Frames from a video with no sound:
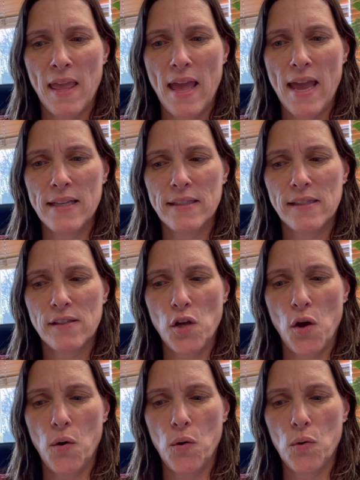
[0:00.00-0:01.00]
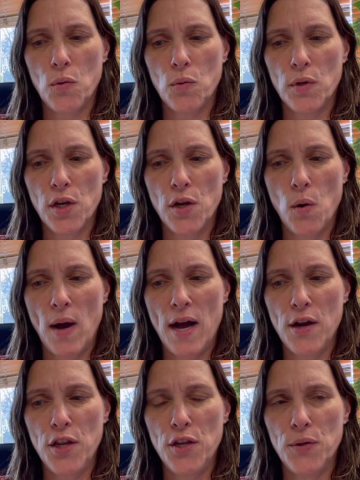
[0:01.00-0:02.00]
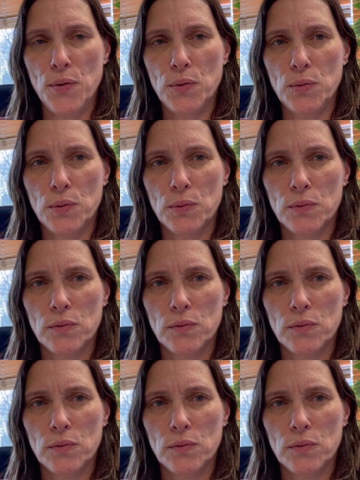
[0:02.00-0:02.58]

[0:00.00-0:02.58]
And so, how do you